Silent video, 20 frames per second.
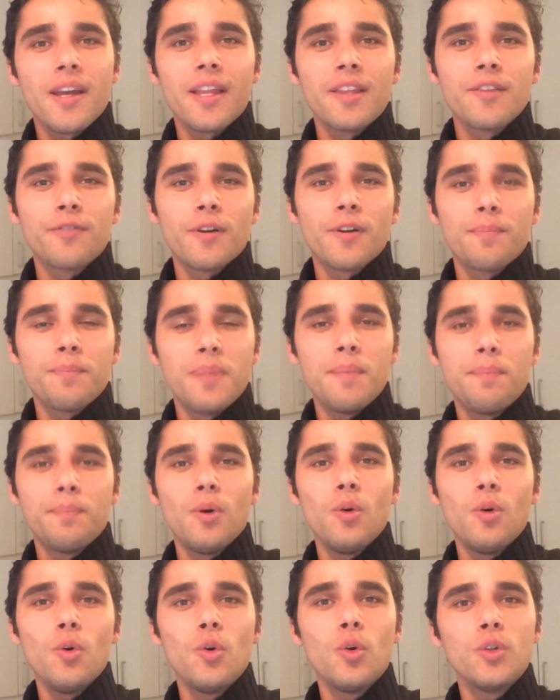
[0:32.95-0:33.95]
And for
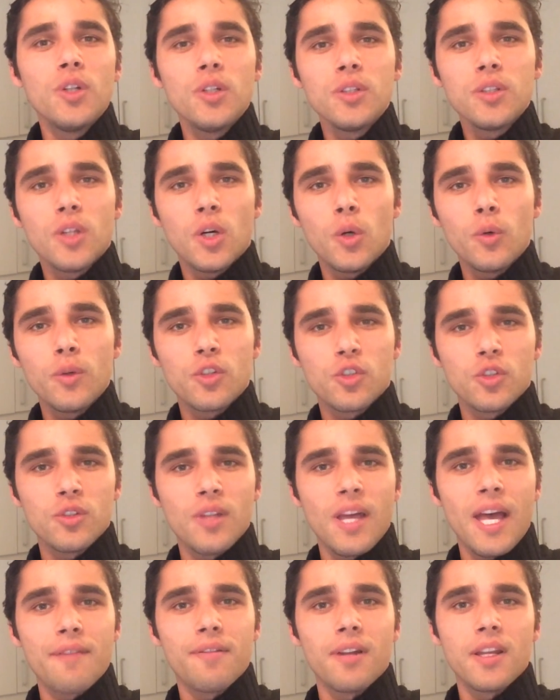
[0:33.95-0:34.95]
people who don't know, you should
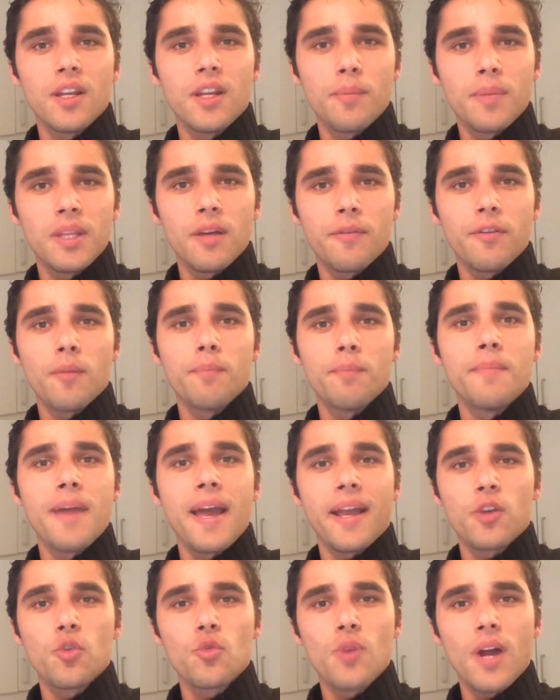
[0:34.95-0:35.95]
have a little bit of a
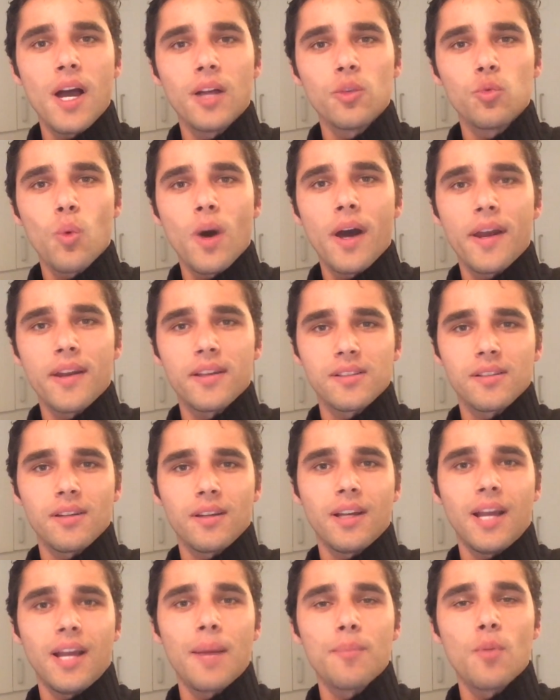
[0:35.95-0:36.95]
background what is
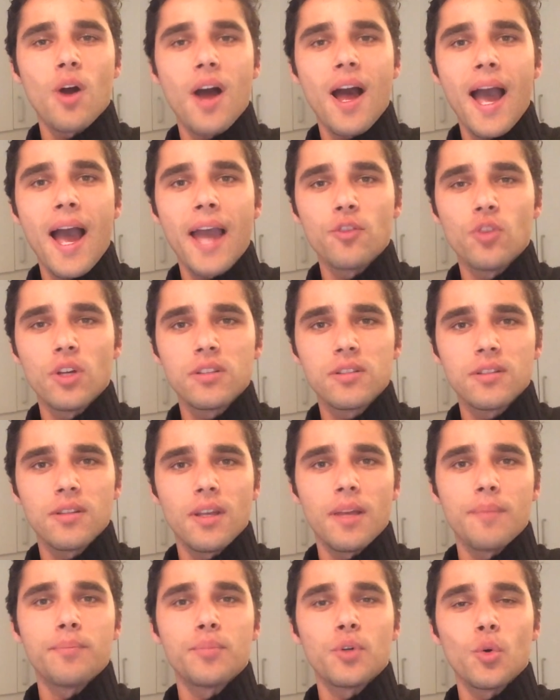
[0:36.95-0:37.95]
carbohydrates
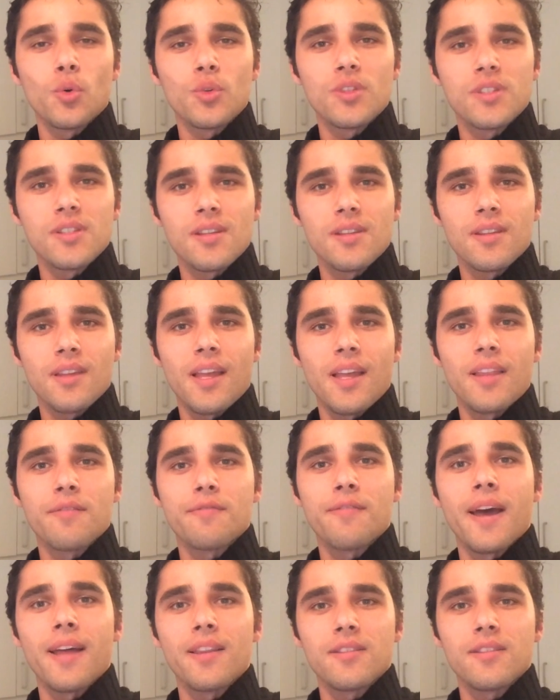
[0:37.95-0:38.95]
and protein and
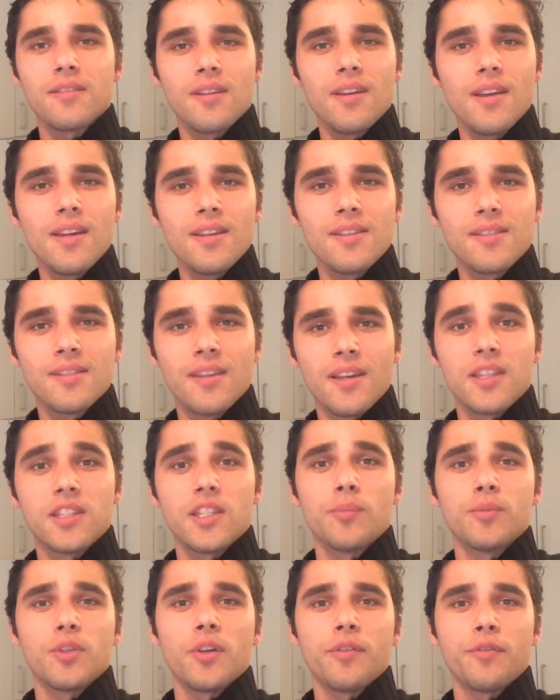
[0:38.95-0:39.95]
fat is in
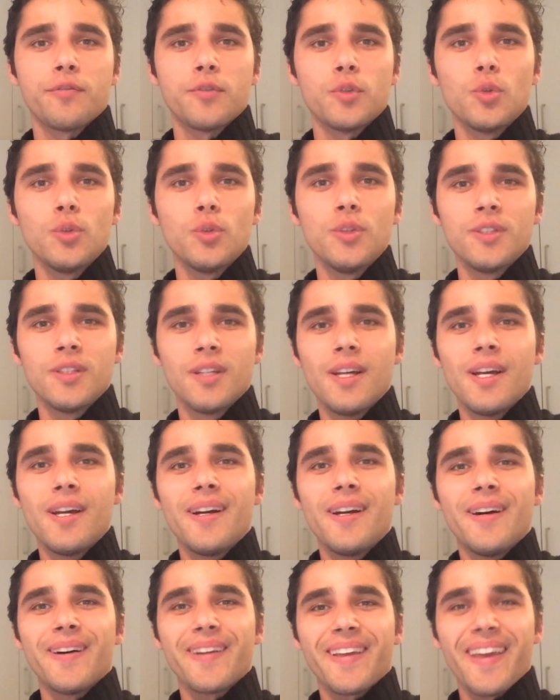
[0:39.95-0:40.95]
terms of food,
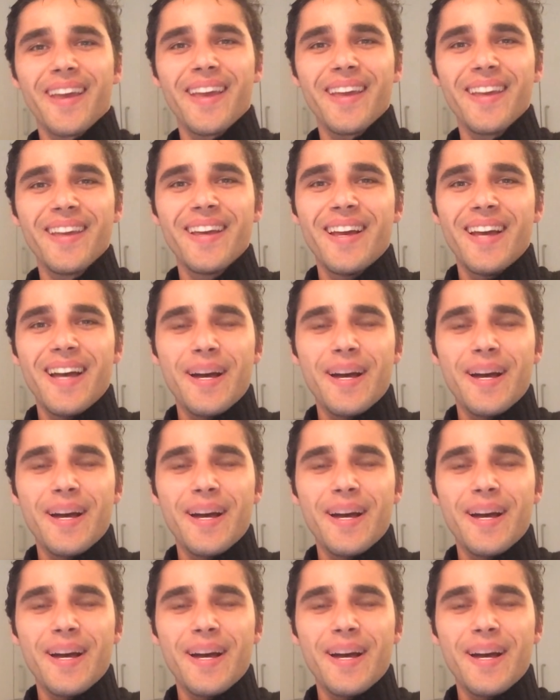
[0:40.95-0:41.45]
okay?